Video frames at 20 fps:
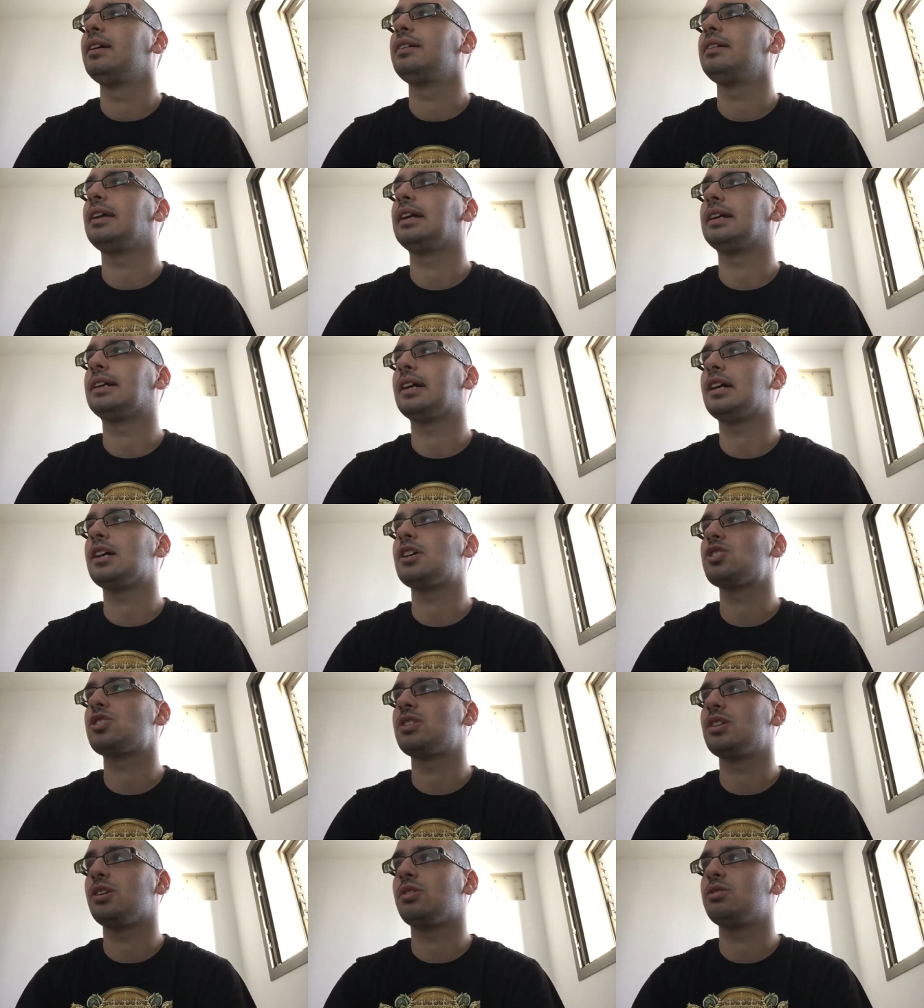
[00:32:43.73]
They
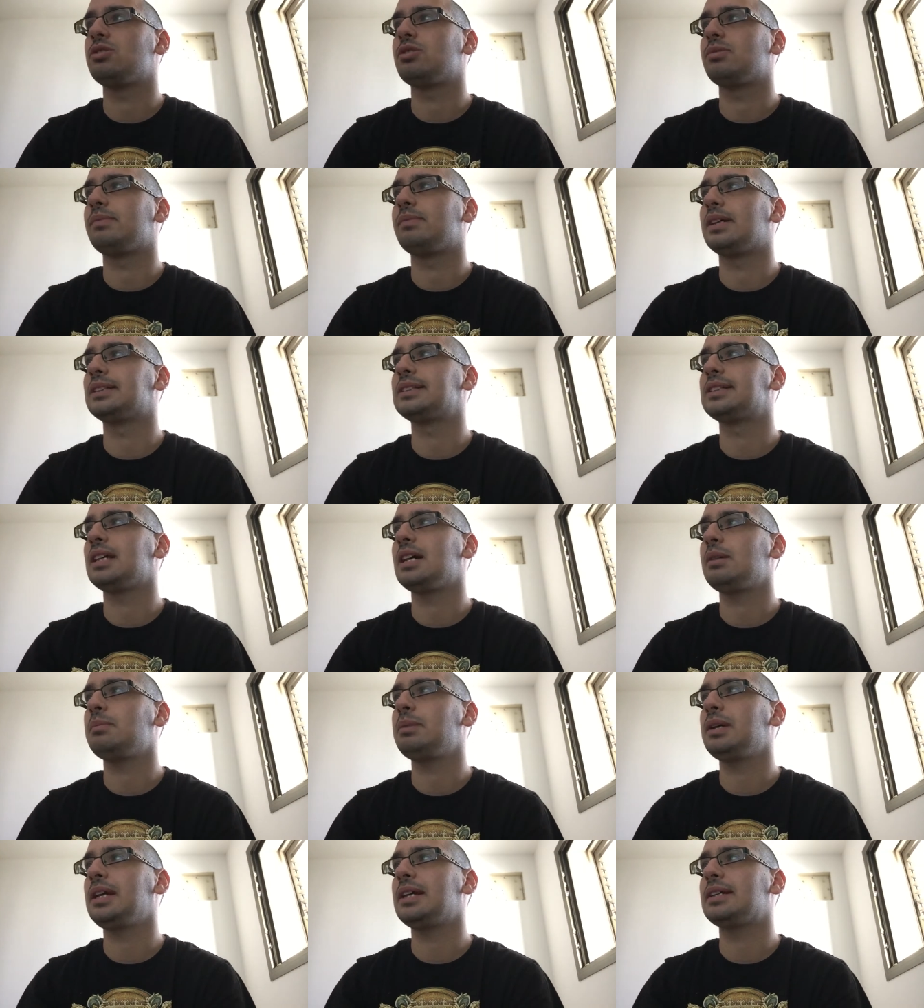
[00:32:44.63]
crushed the Ottoman
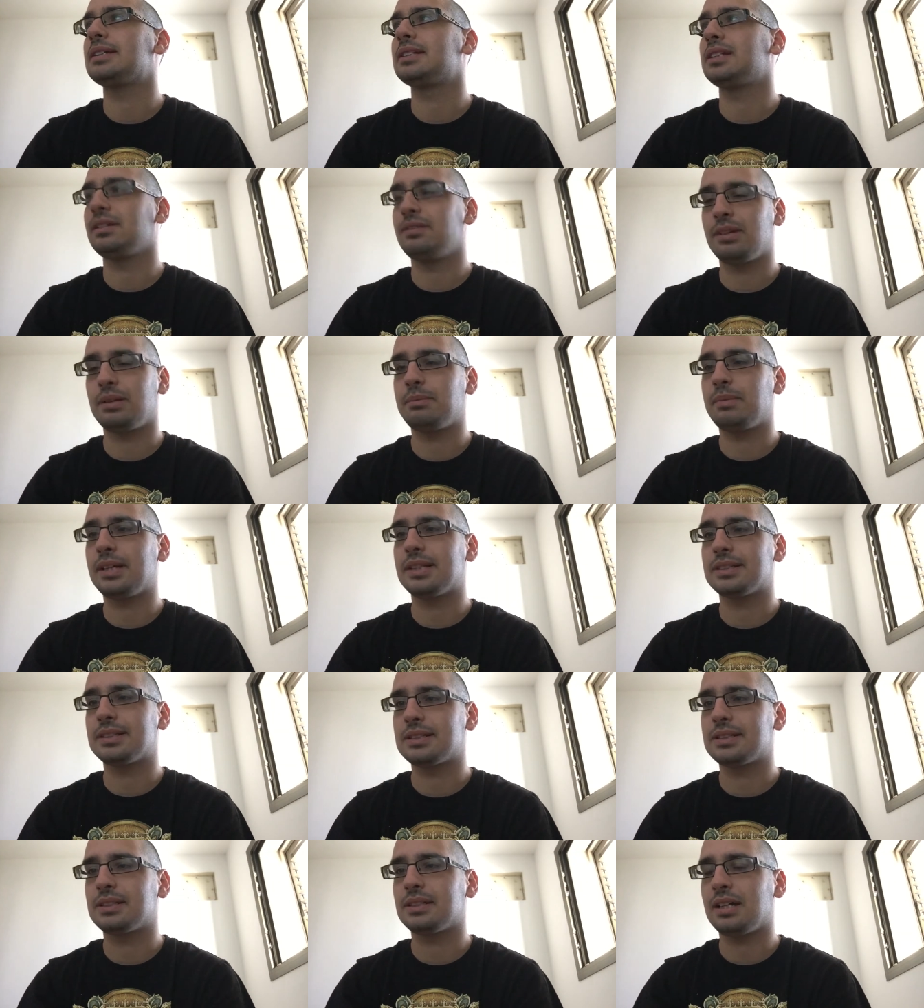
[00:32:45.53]
army and seven
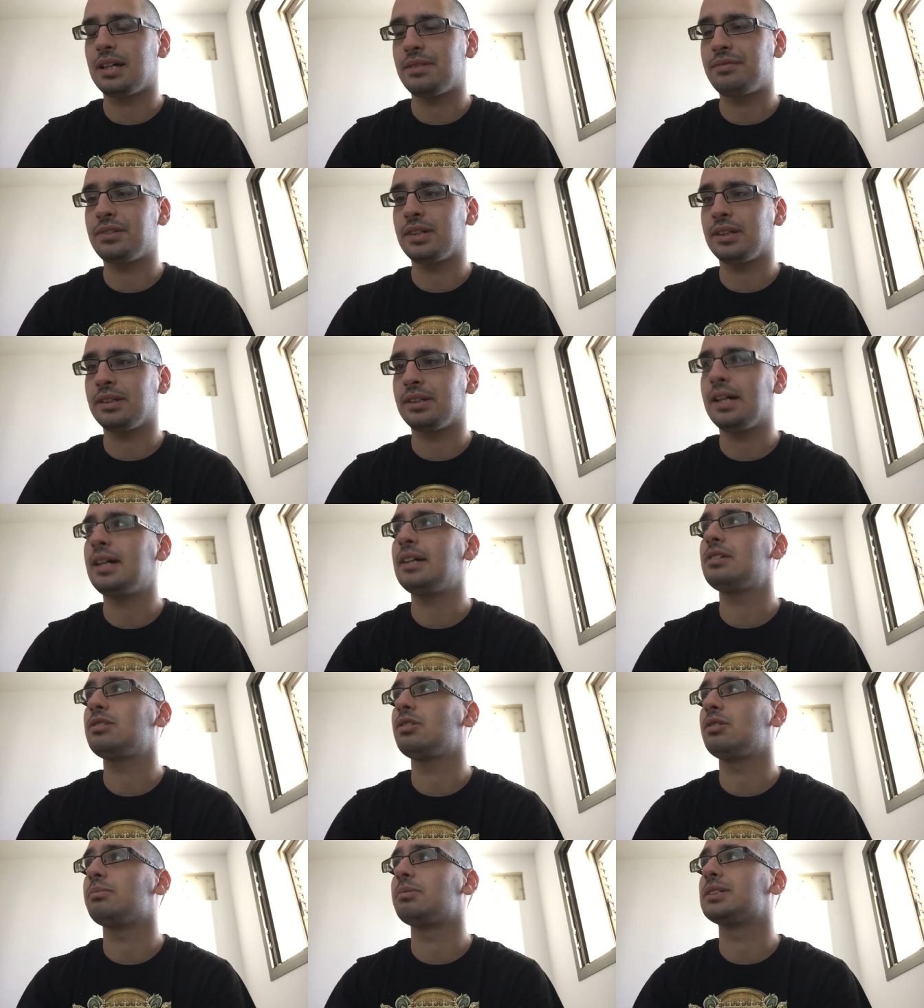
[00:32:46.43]
months after
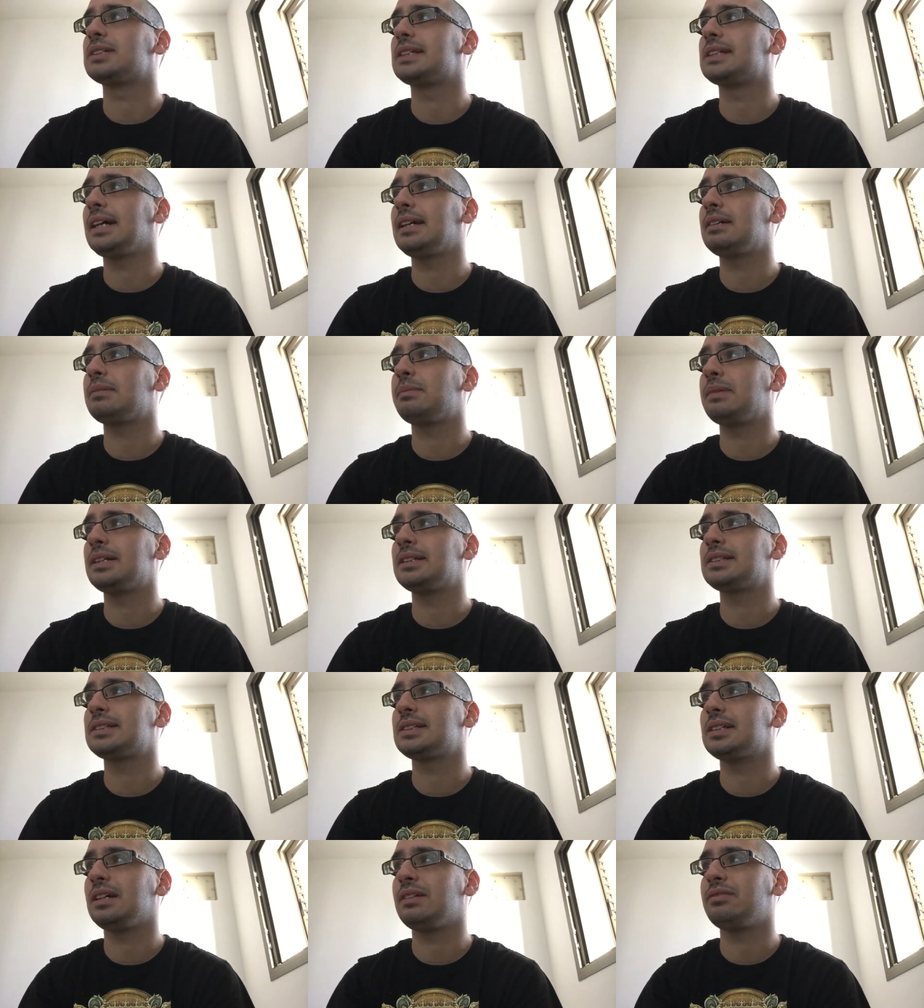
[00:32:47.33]
that, almost eight
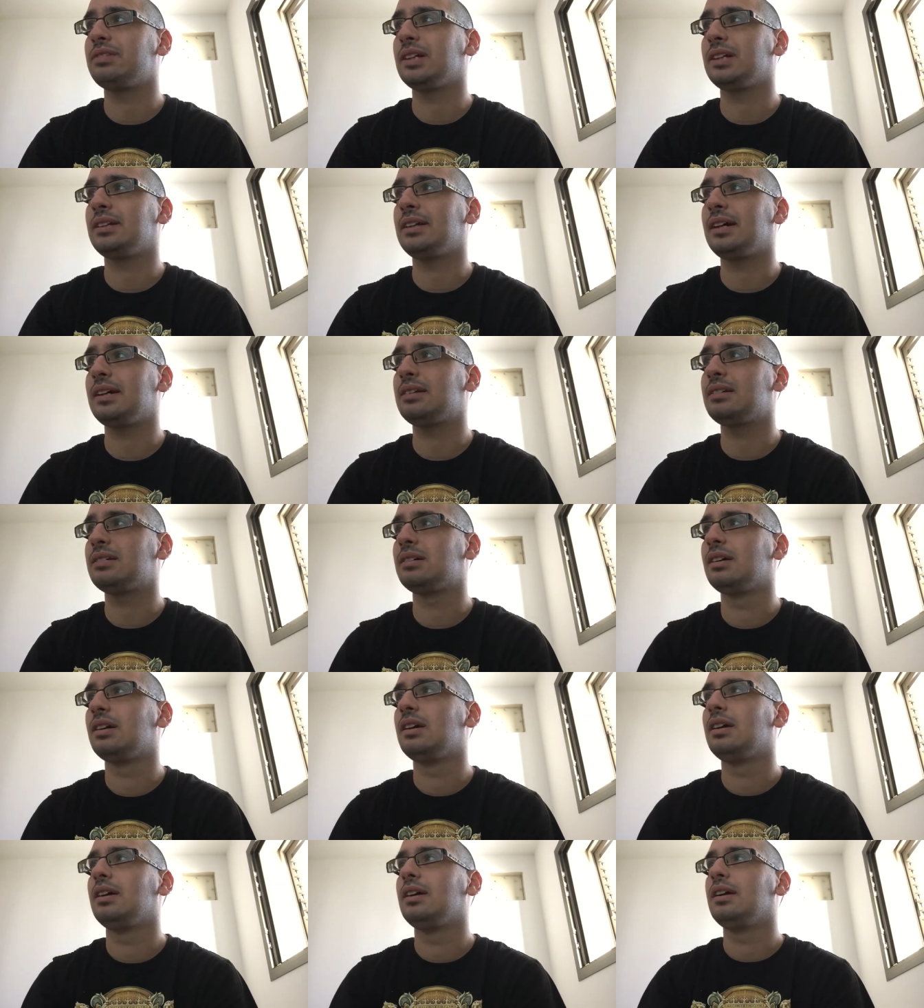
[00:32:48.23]
months after that,
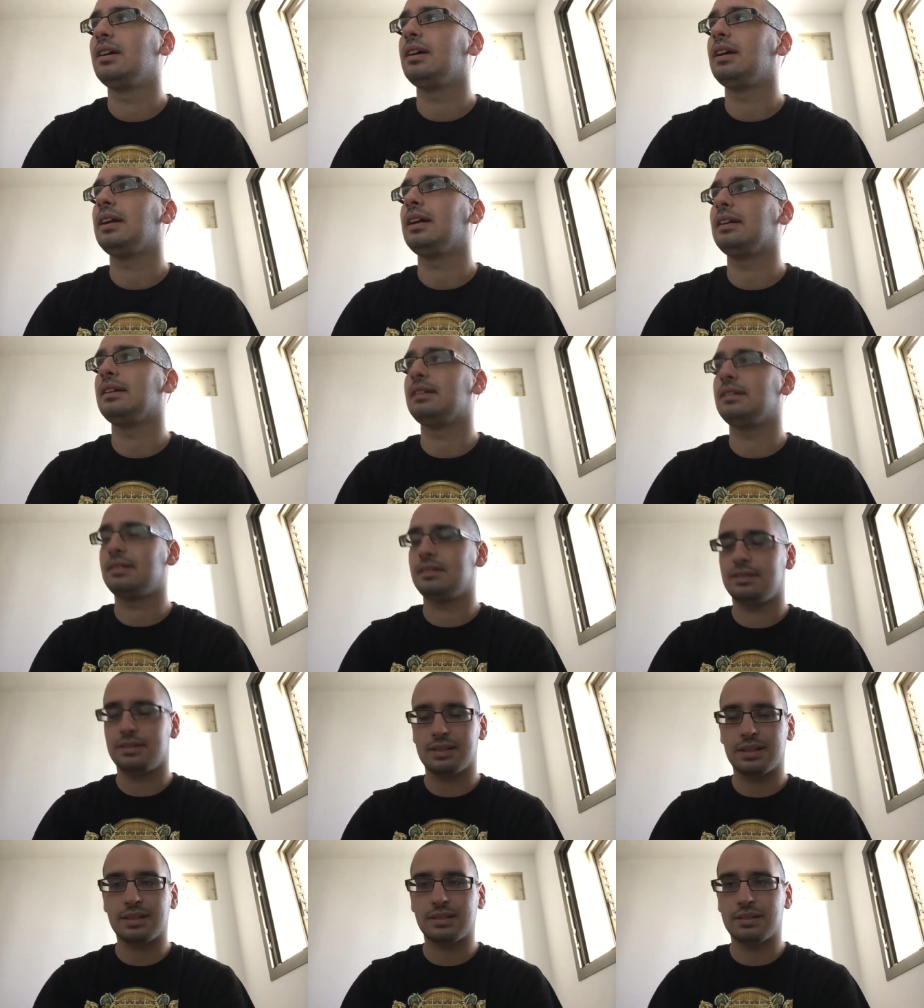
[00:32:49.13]
in
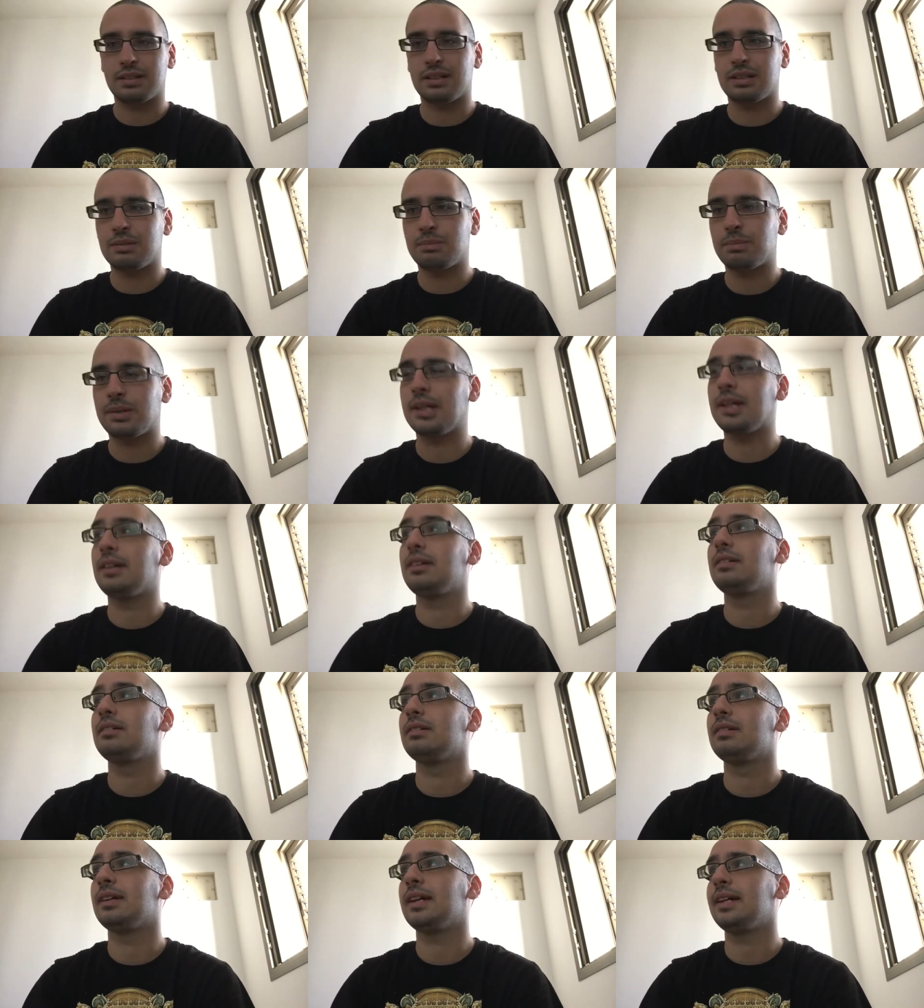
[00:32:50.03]
13 May
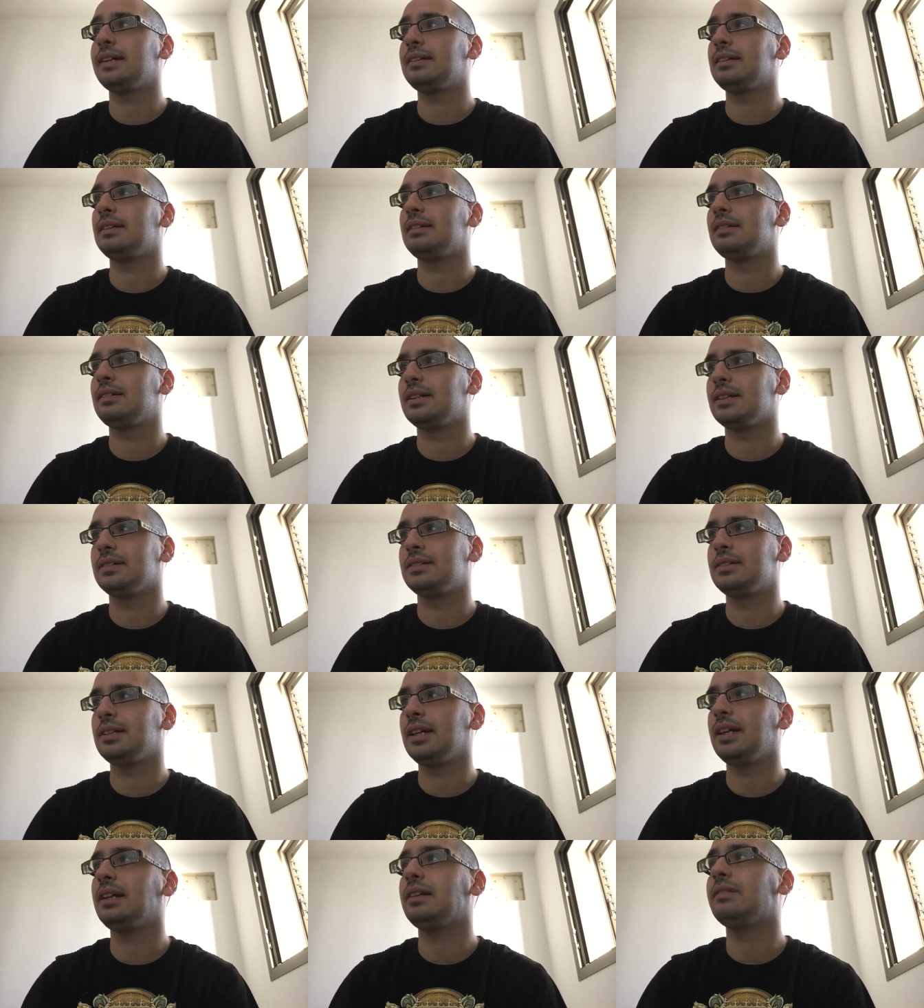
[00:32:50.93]

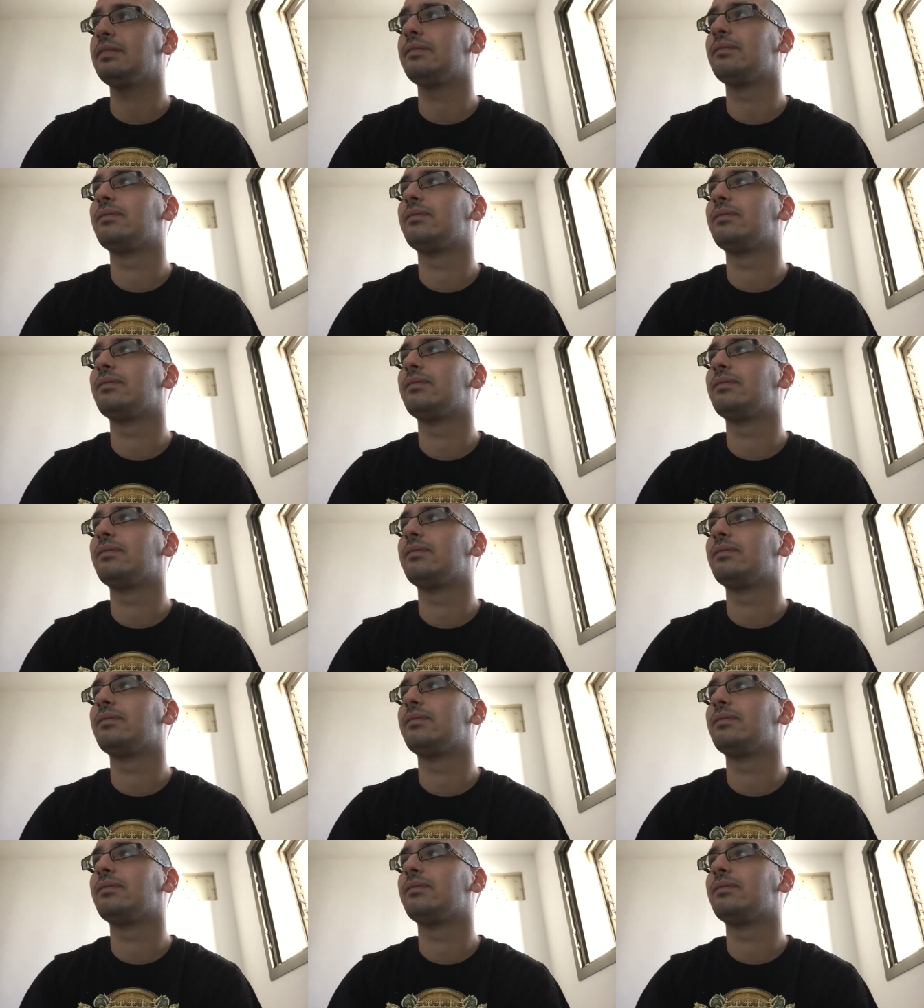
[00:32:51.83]
1913,